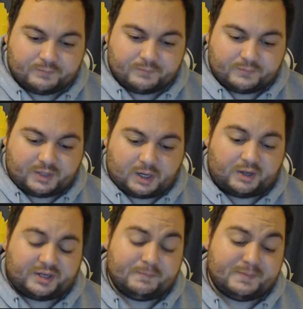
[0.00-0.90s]
No,
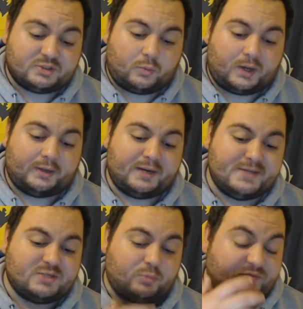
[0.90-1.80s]
he missed one. He
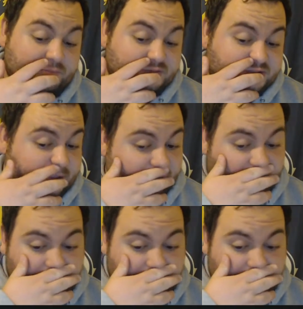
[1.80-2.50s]
missed one from the sideline.